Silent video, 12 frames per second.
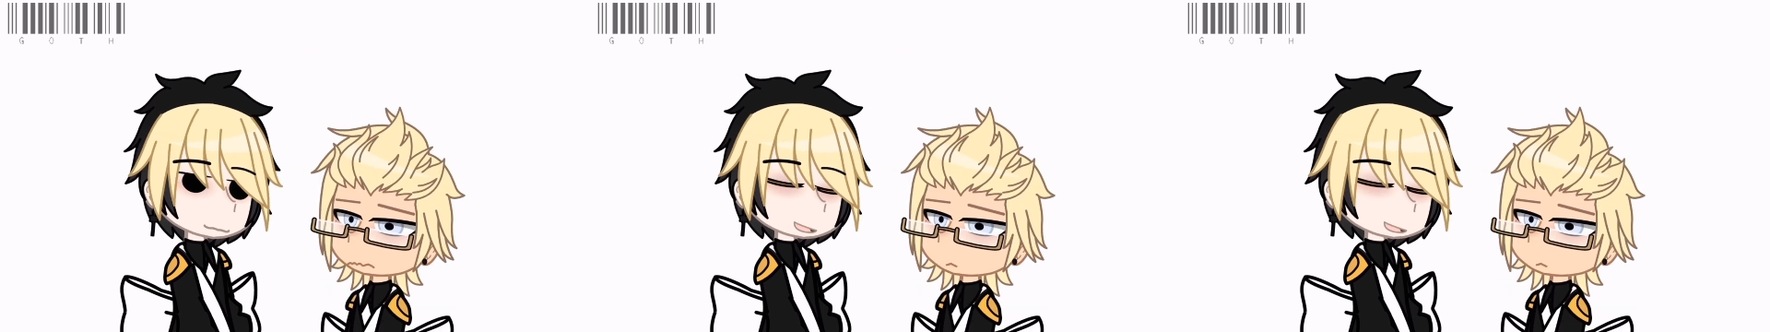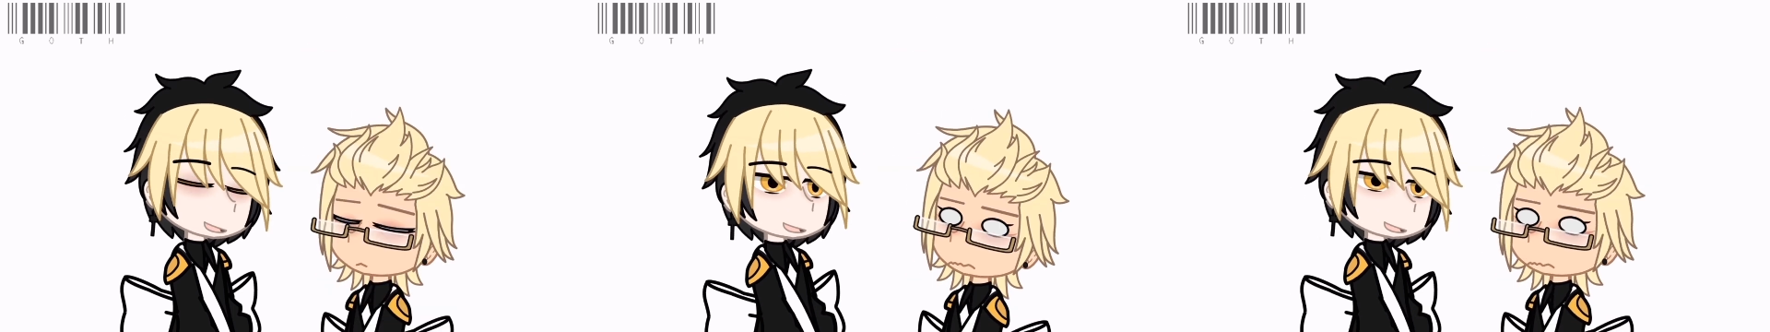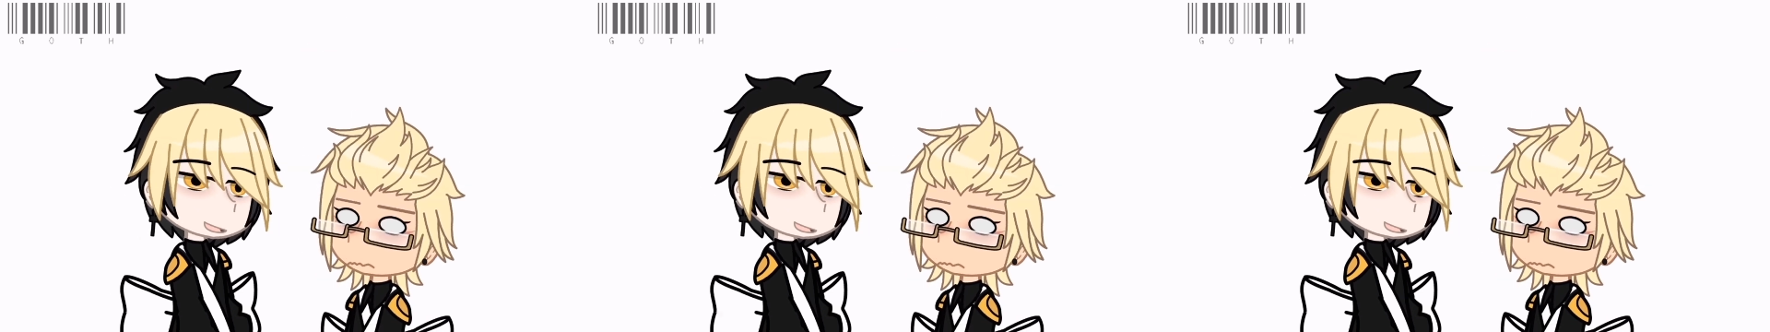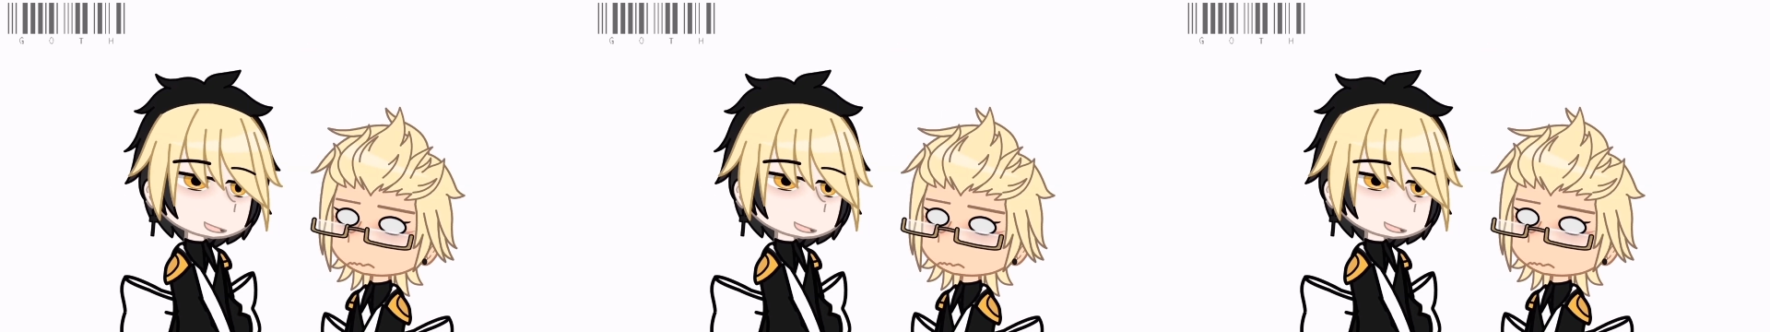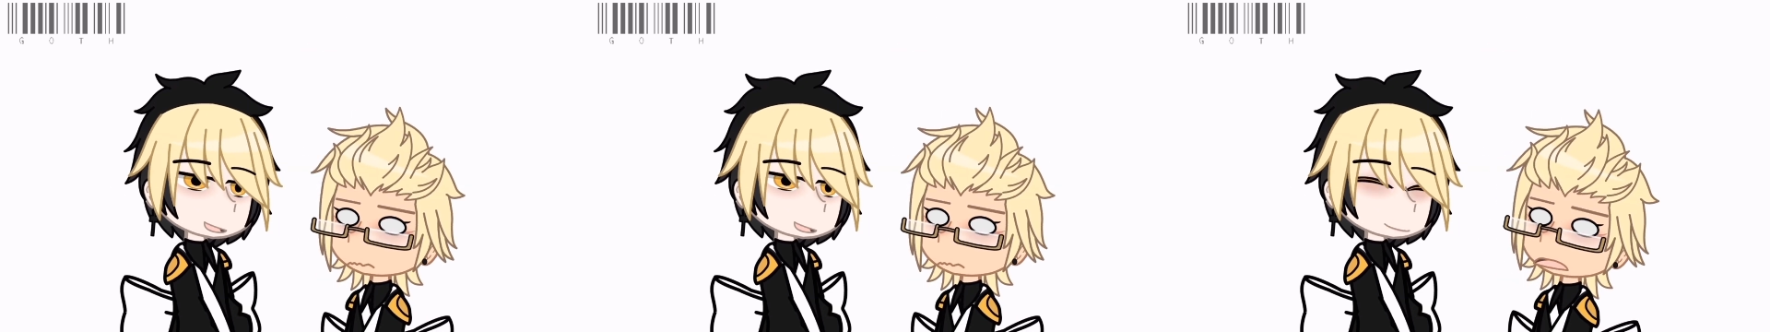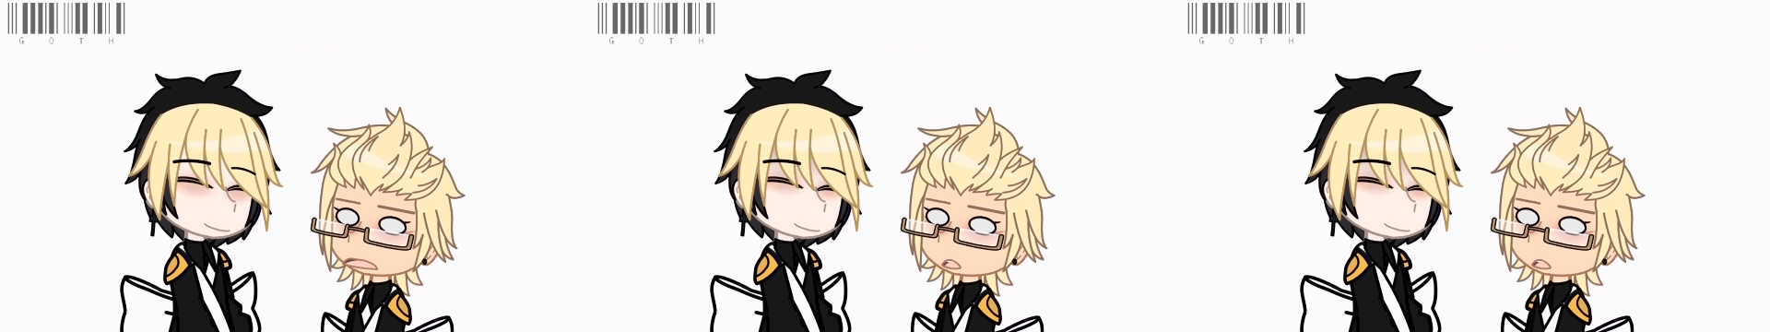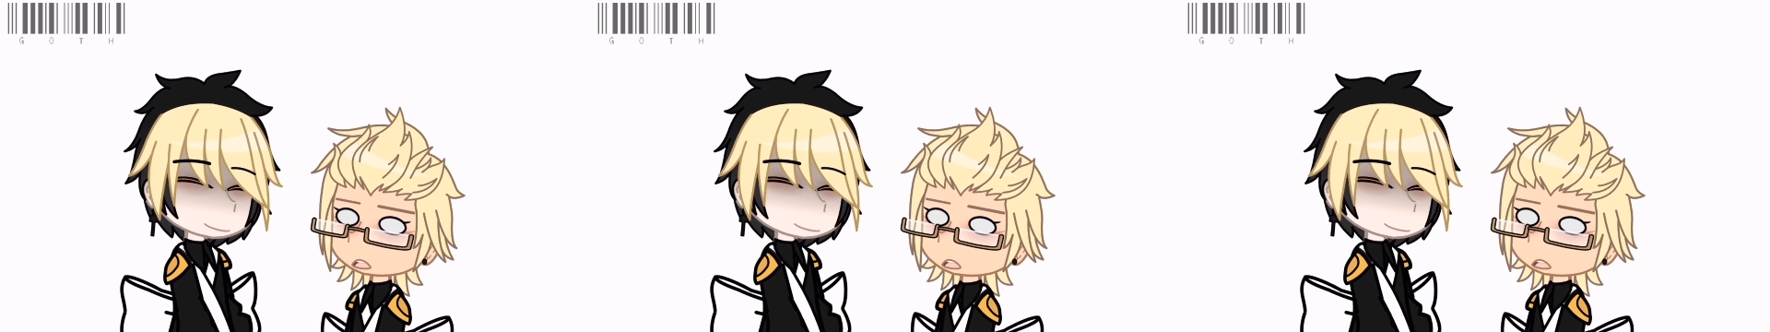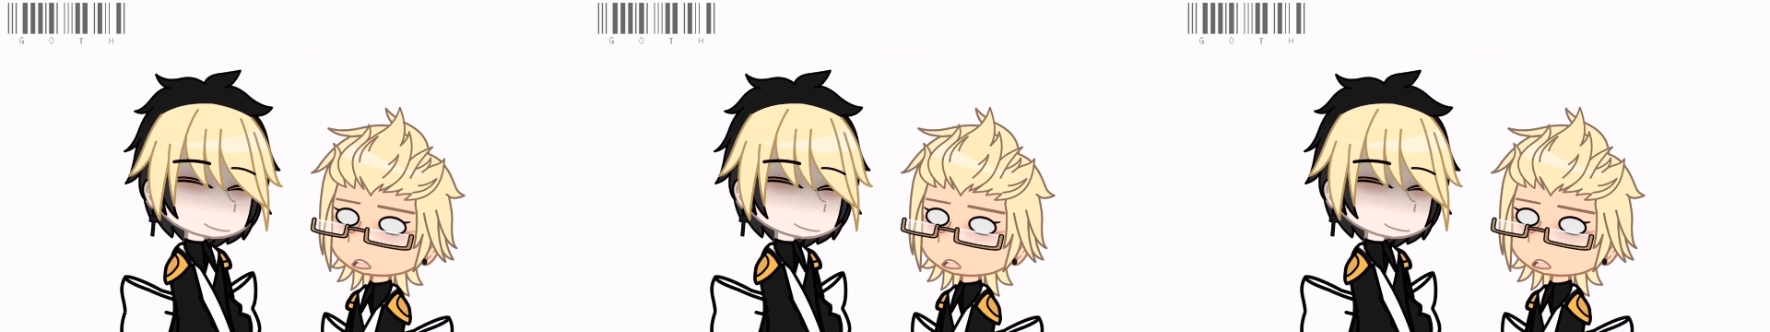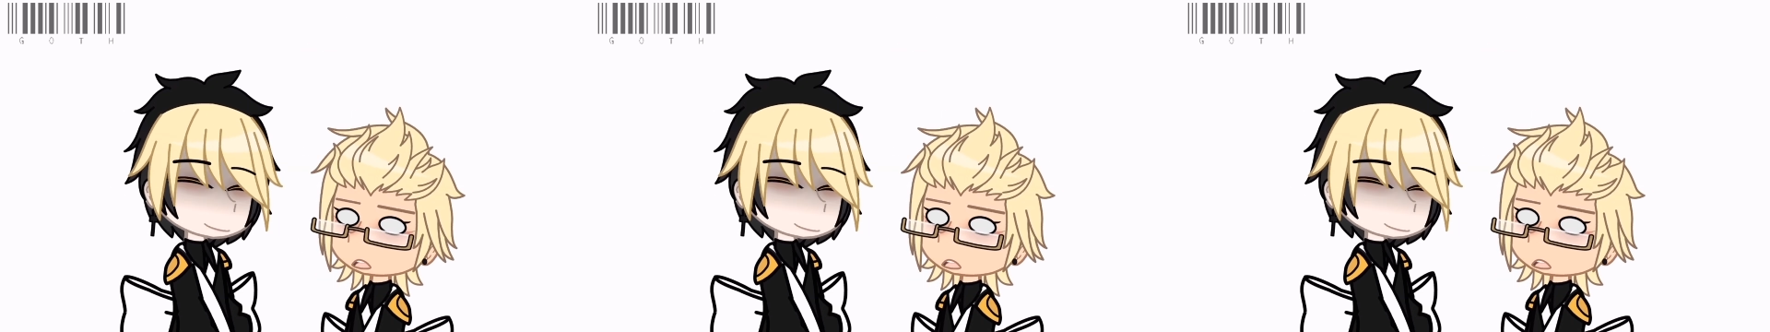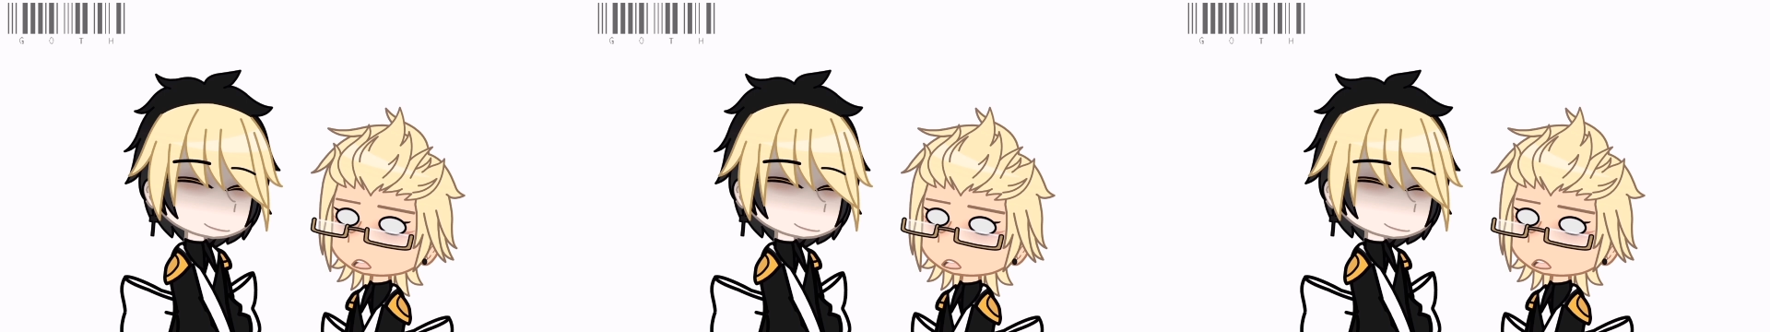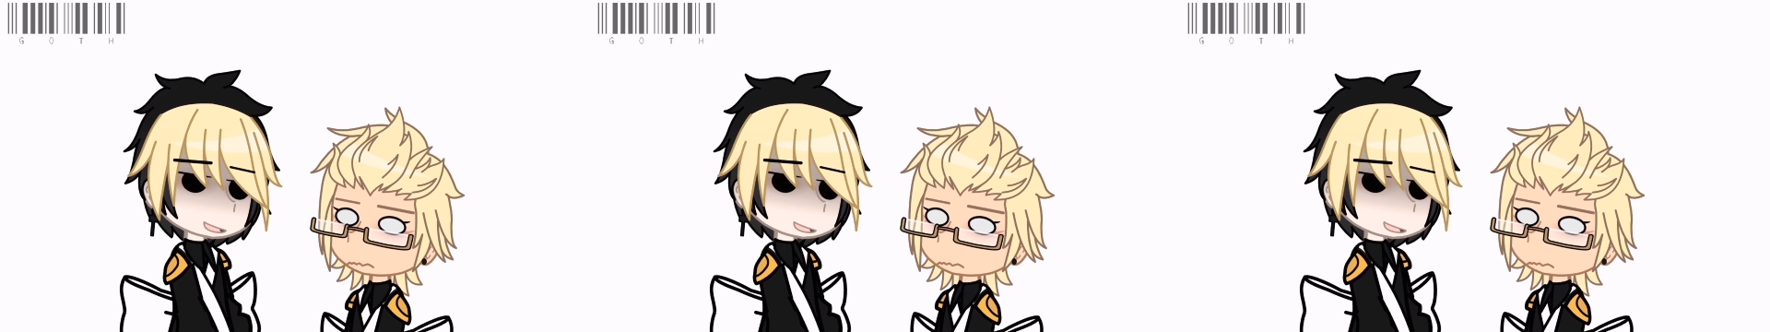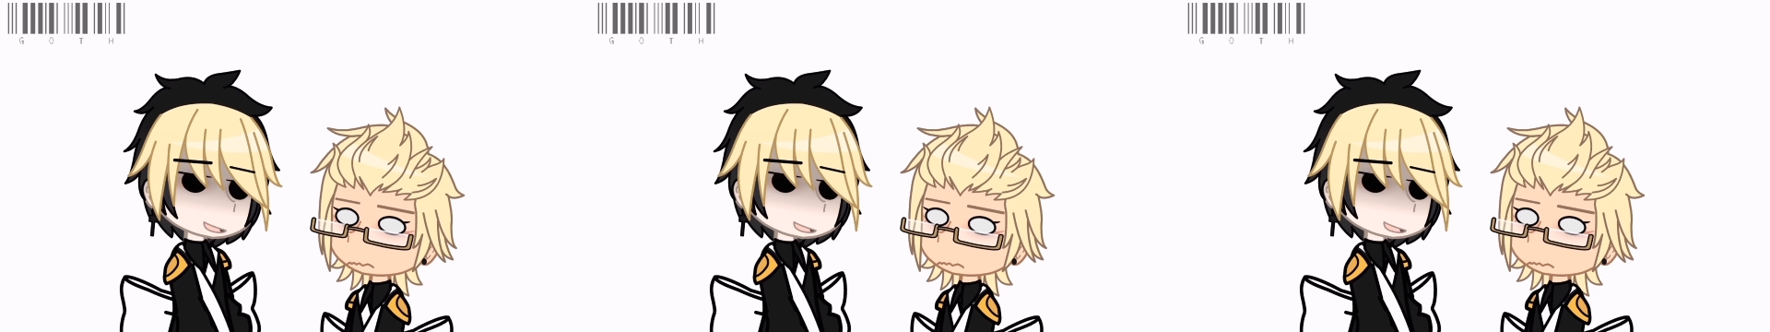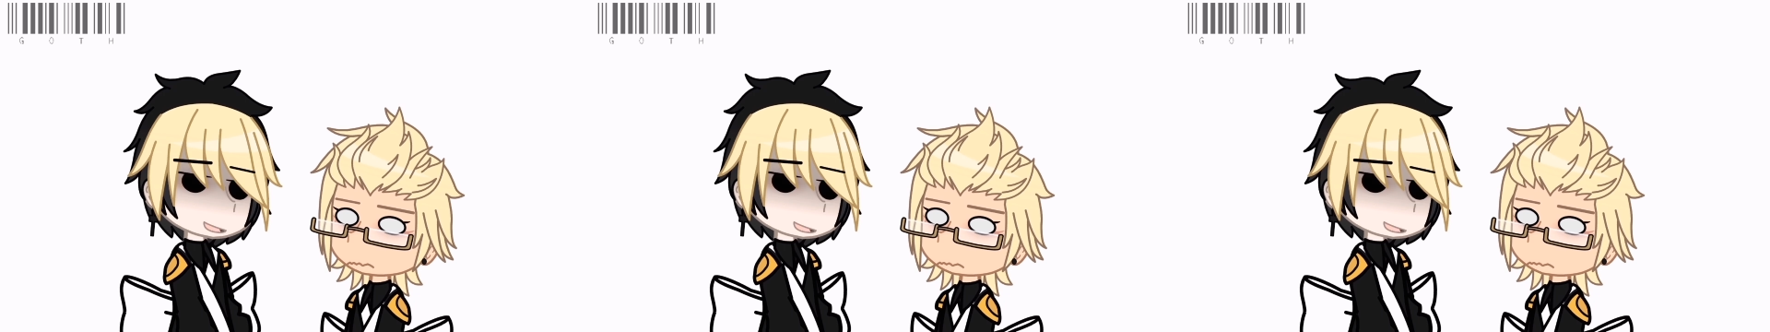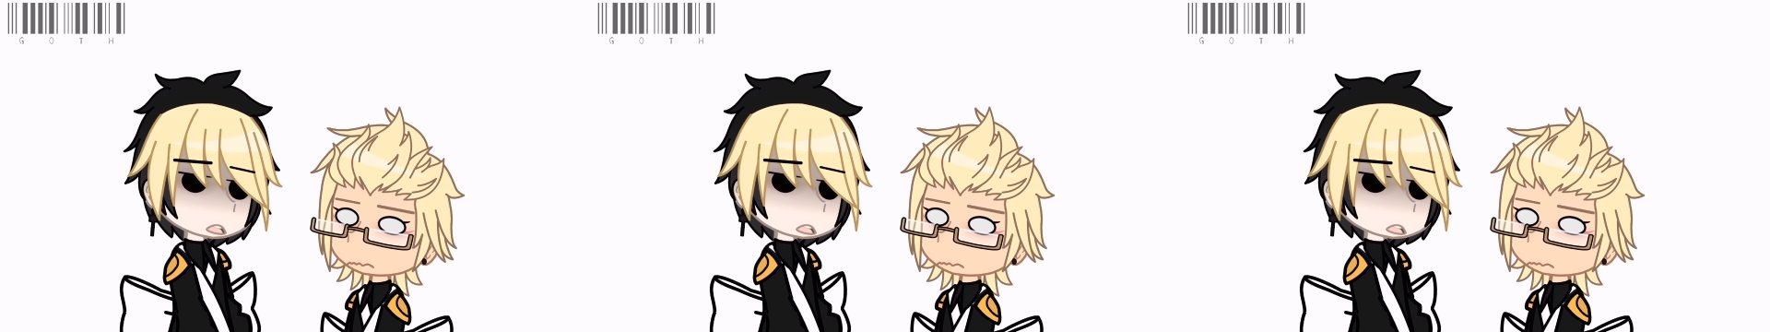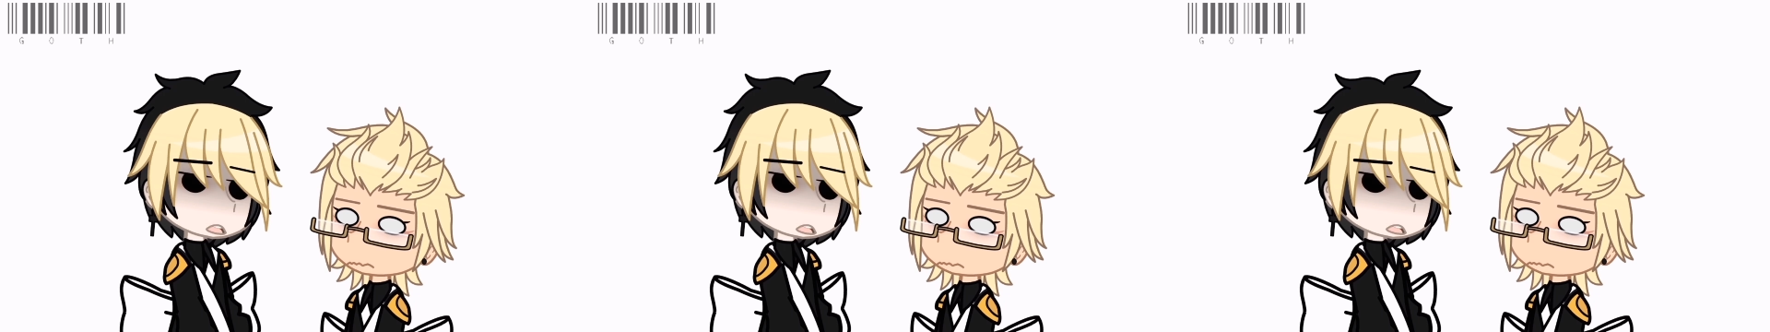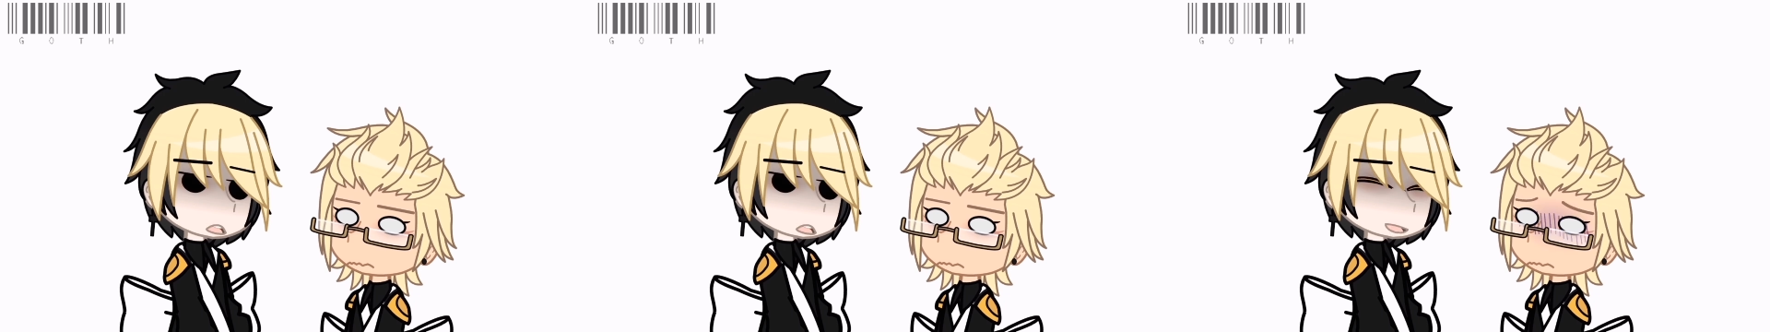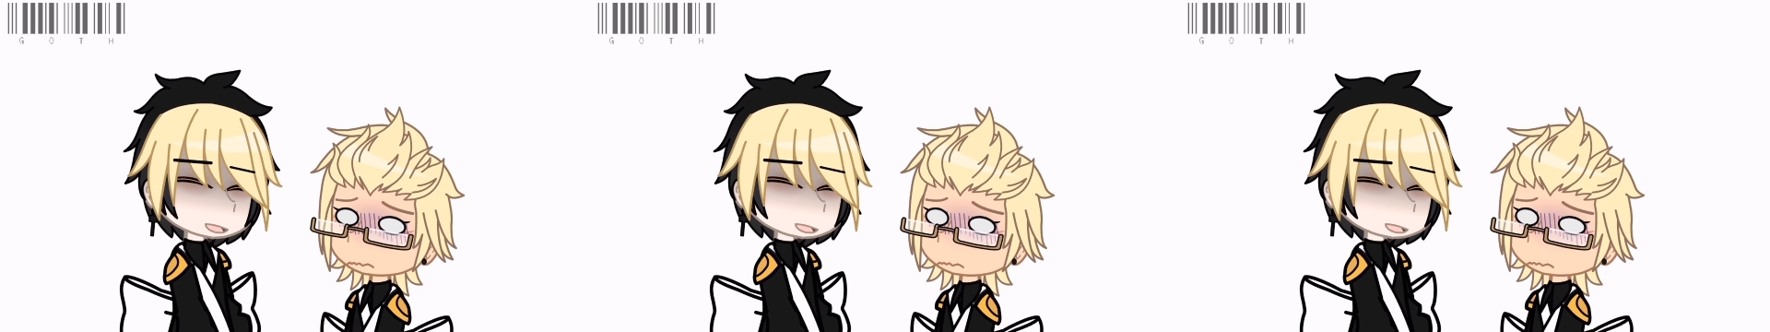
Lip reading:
(no speaker visible)